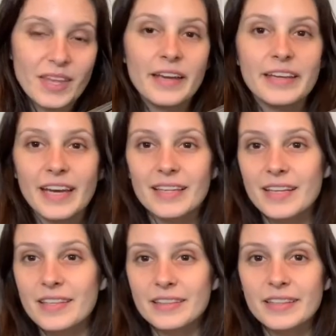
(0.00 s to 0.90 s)
Again, I
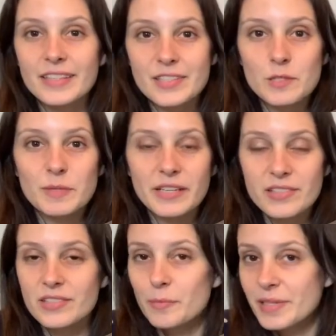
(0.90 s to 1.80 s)
think this is
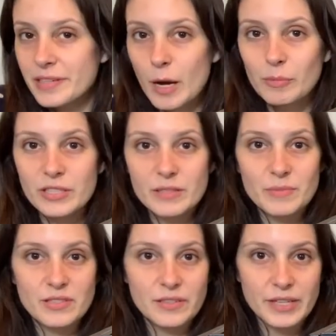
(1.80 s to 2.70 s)
because their metabolism
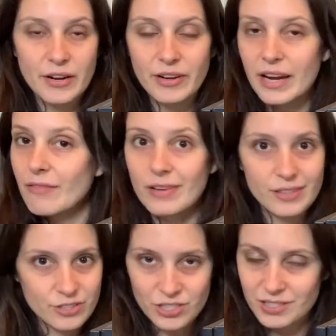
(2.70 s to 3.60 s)
slows down and
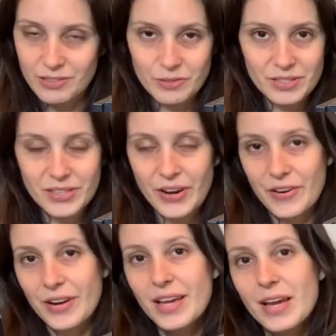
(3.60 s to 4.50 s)
everything just slows down.